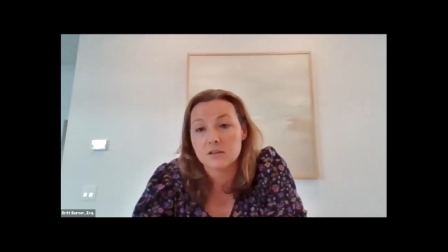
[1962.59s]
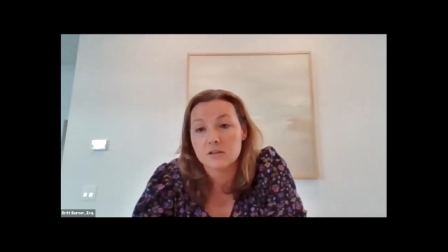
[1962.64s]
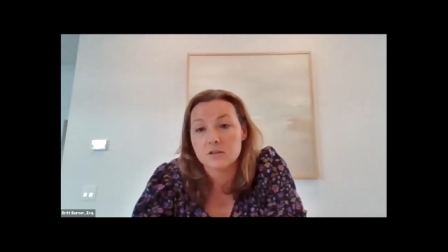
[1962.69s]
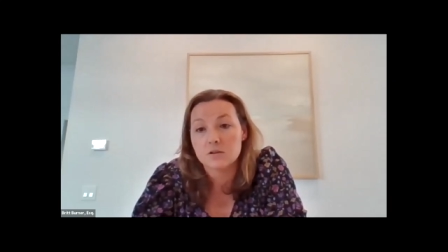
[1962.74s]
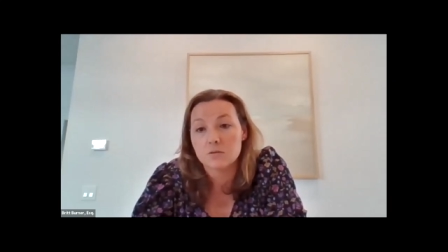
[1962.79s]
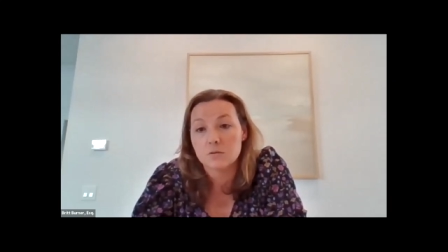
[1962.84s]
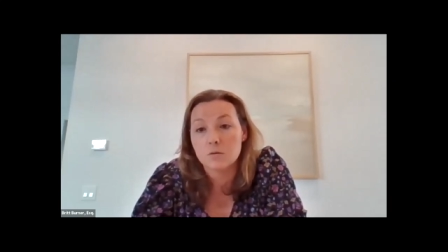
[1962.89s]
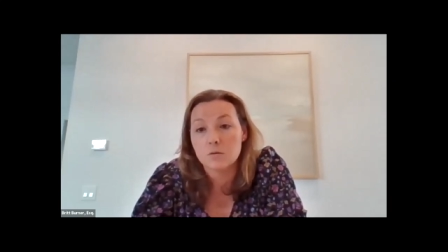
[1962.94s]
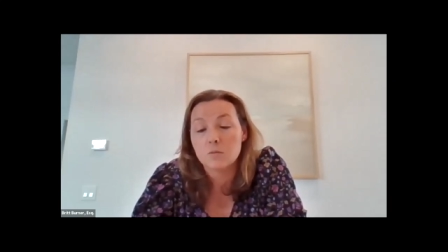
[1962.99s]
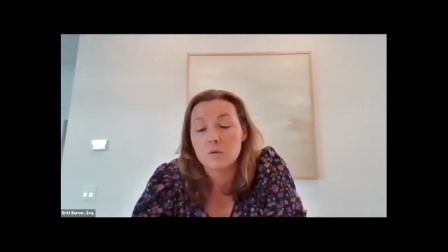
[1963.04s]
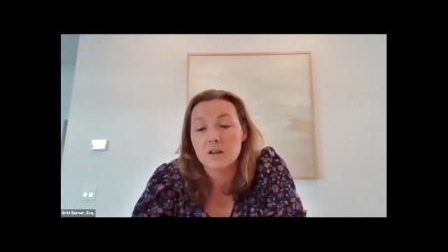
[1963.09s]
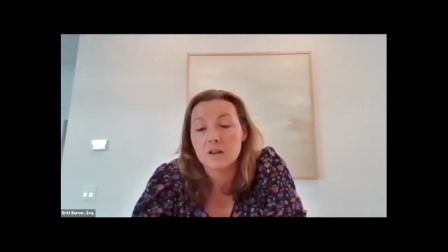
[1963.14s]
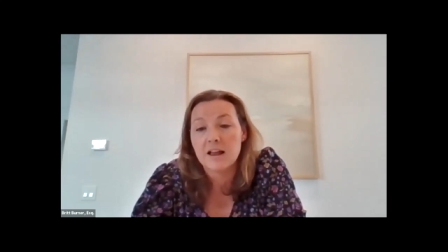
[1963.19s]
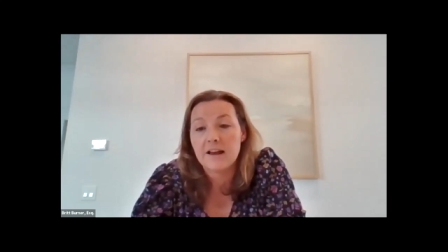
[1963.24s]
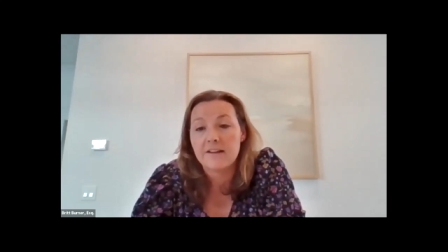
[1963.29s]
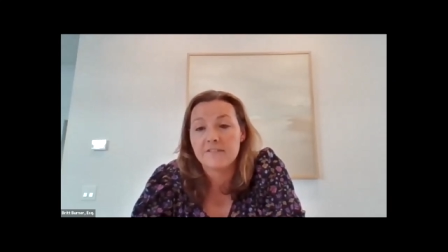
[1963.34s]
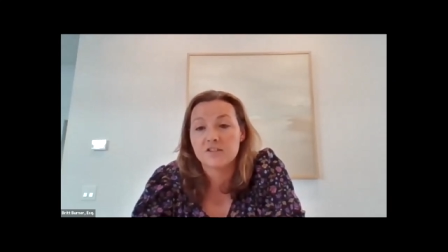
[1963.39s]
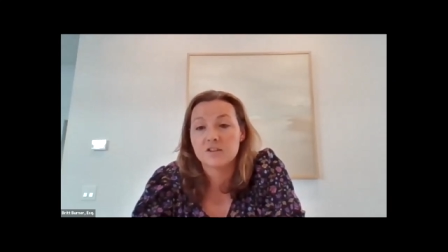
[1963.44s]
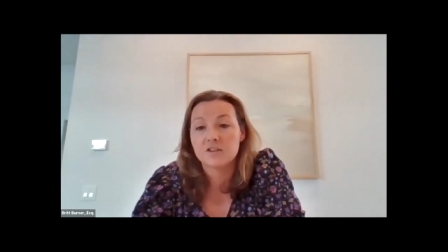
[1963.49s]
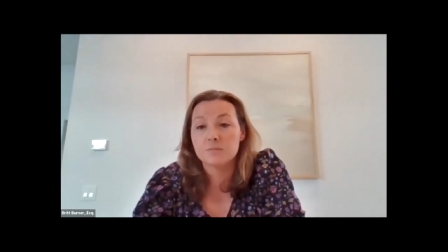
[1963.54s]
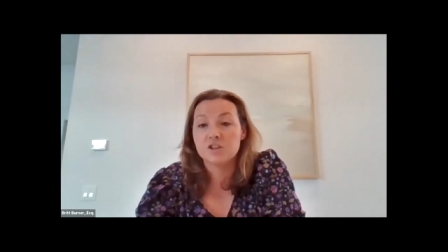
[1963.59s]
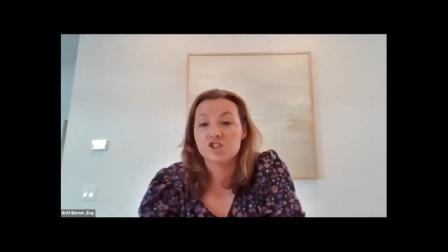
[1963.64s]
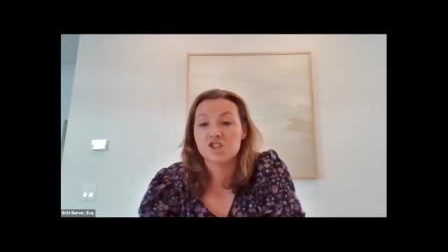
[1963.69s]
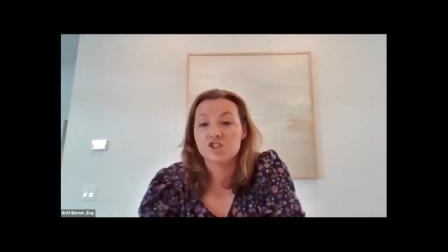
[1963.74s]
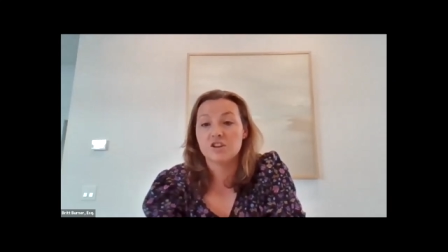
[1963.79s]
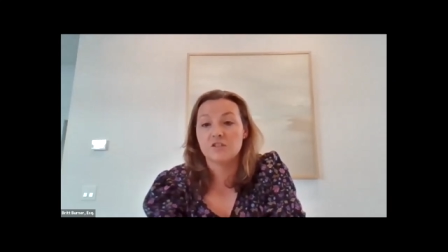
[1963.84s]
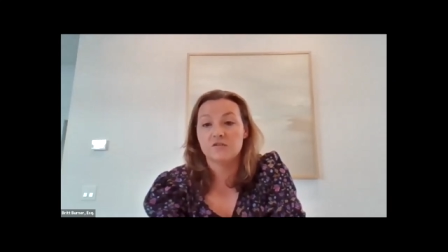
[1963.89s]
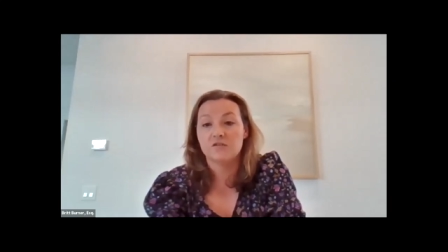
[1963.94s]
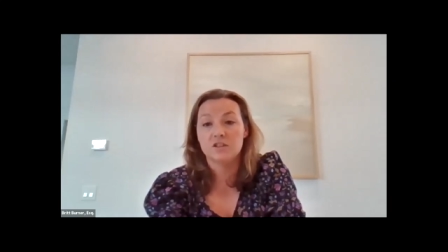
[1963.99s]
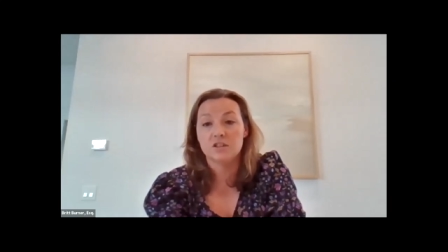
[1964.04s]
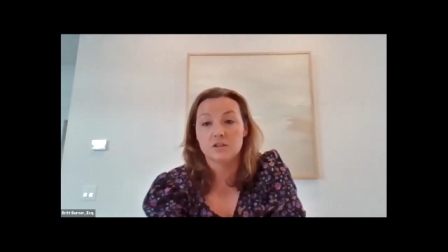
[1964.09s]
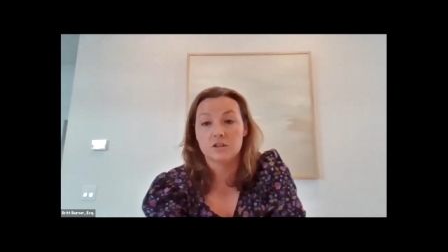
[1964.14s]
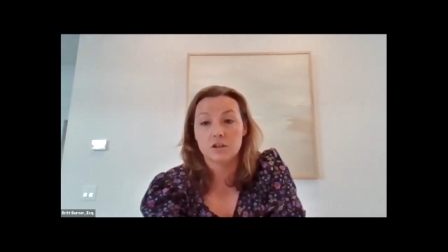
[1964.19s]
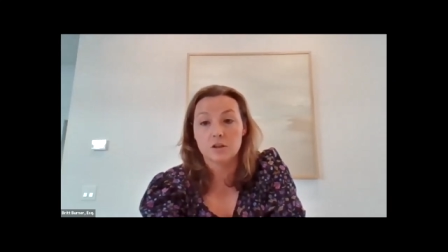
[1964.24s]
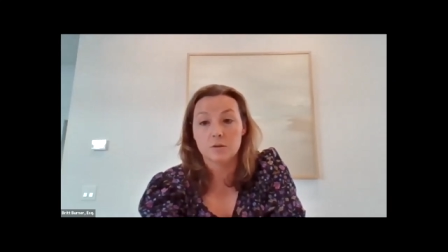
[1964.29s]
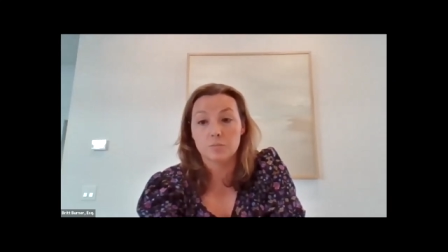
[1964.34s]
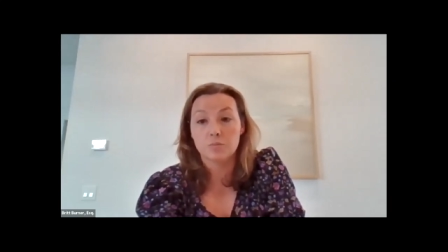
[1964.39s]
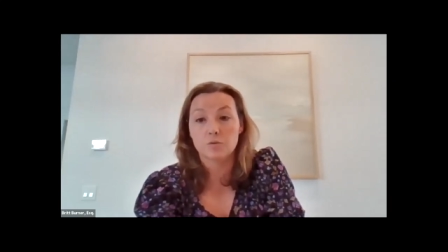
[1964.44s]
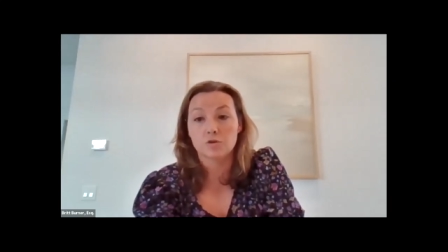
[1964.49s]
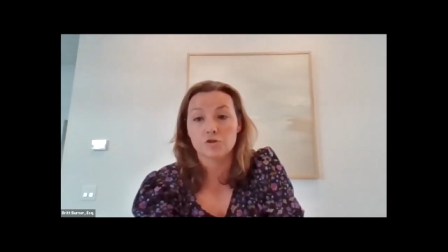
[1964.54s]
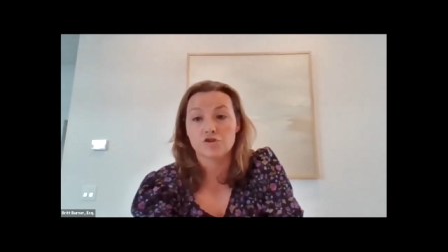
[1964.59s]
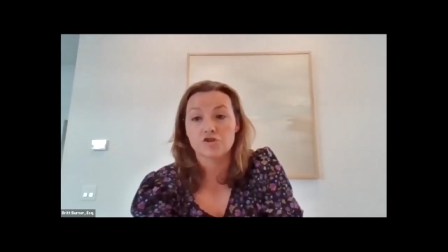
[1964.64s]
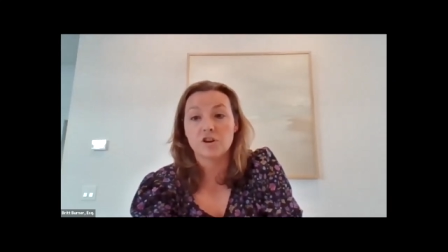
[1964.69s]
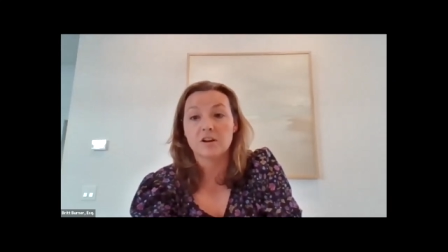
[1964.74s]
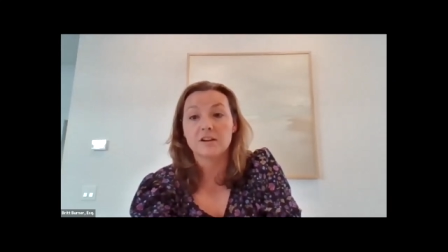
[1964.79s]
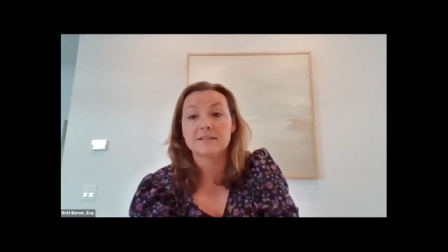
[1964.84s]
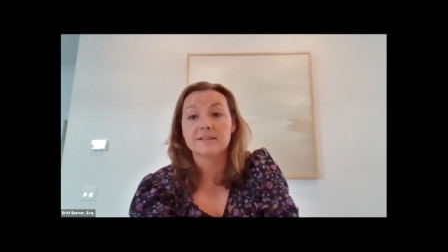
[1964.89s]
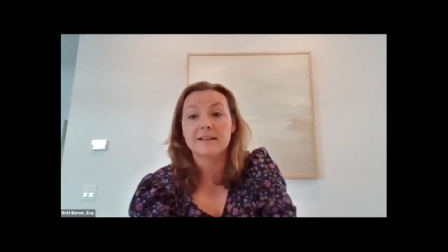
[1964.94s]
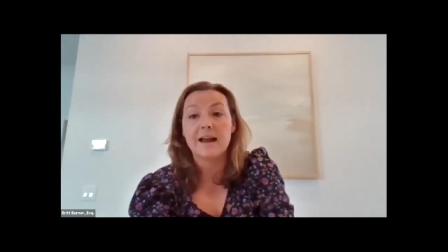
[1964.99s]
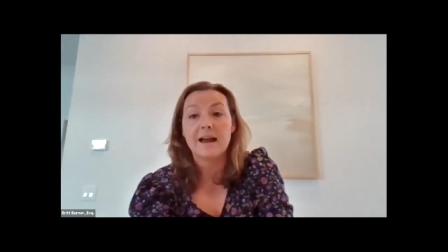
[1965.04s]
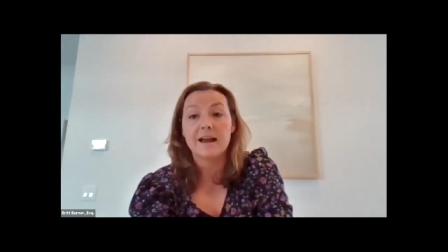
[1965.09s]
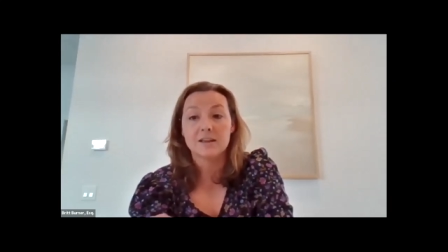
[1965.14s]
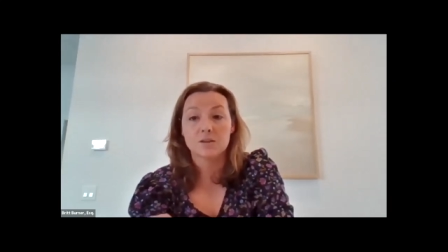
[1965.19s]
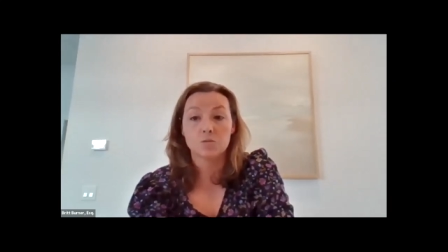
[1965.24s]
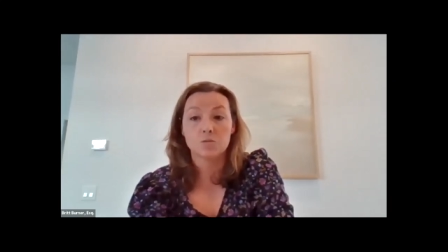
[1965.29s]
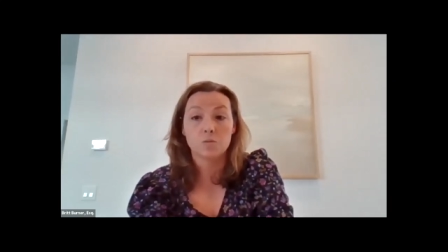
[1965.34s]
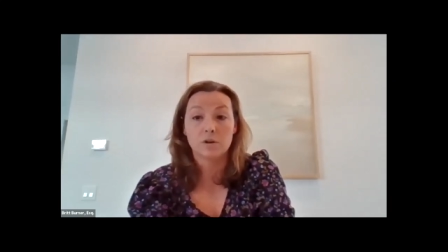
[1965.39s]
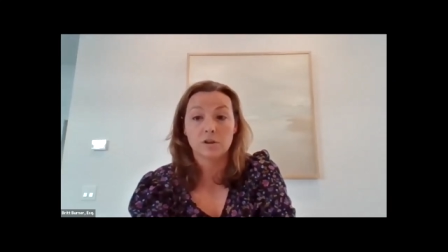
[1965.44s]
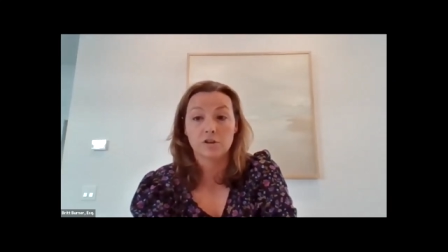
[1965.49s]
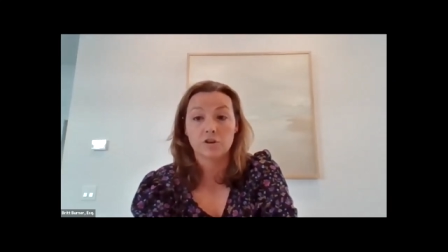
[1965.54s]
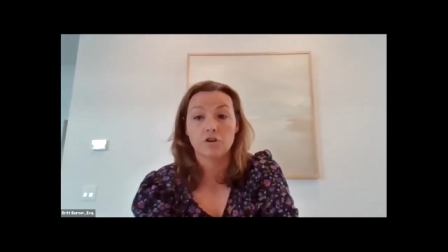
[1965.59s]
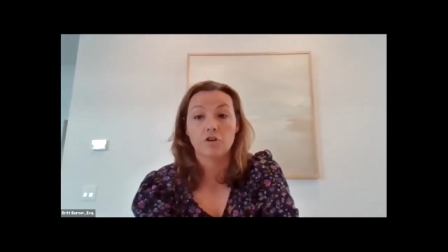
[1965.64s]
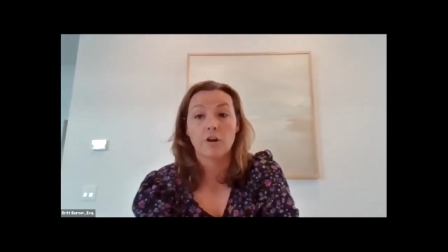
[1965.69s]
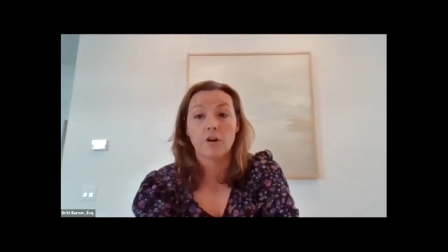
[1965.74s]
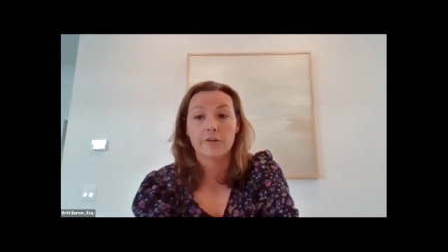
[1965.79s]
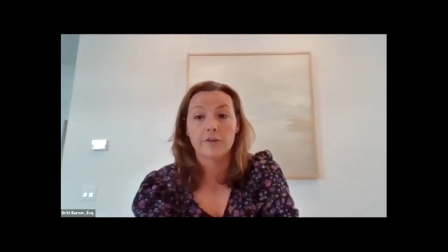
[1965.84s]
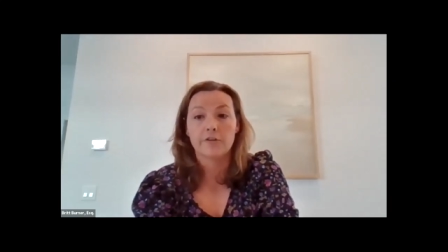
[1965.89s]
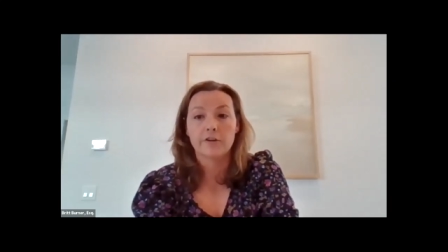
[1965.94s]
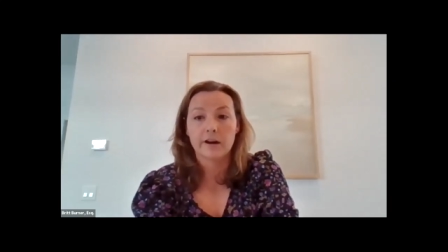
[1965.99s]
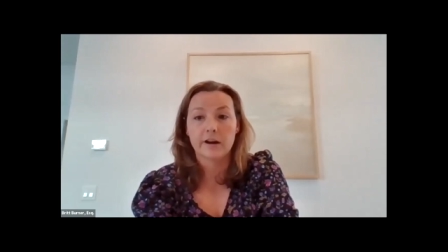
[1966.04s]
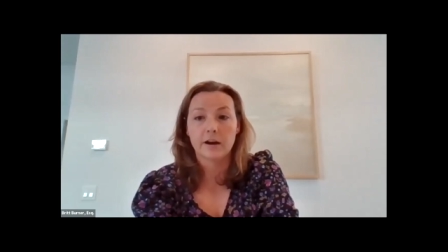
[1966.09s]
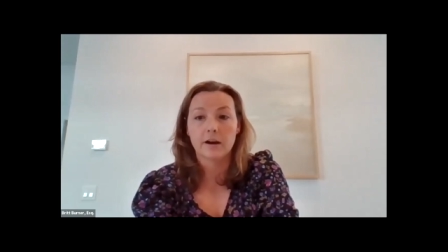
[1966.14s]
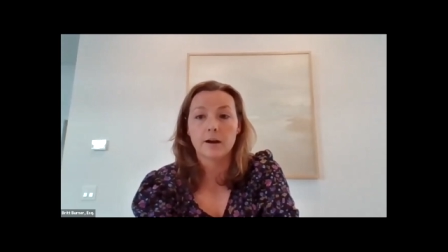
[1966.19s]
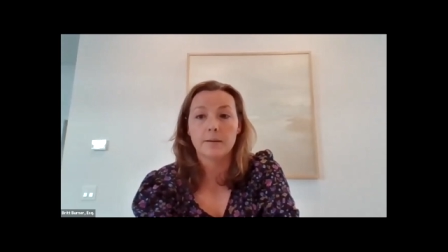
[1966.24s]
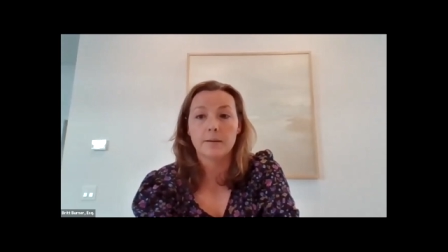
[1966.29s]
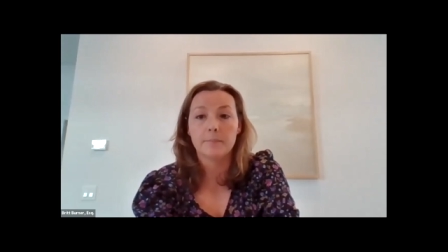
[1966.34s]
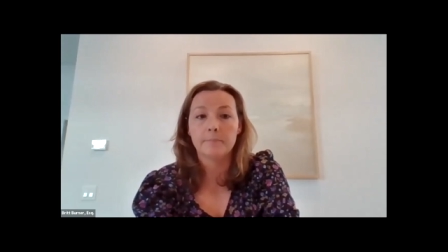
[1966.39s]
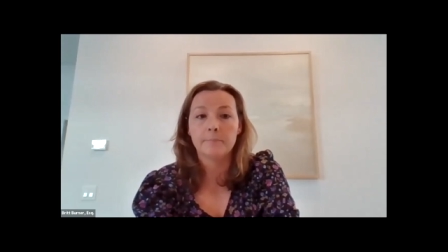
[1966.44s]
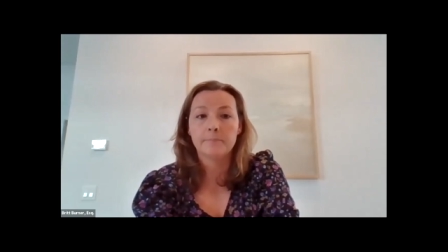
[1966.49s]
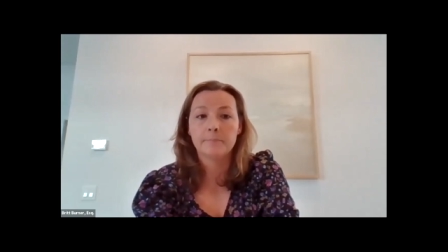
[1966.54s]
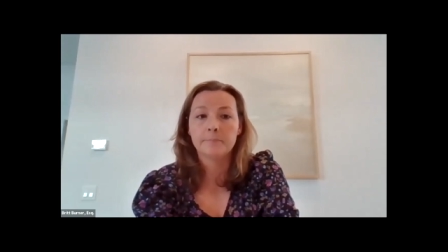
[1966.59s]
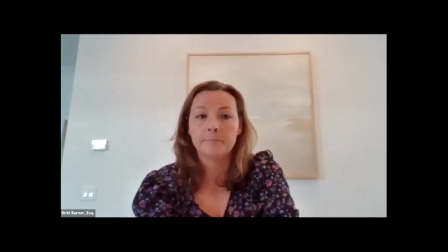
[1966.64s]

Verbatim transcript: and so it will have to be shifted to the pool trust, as will your other income.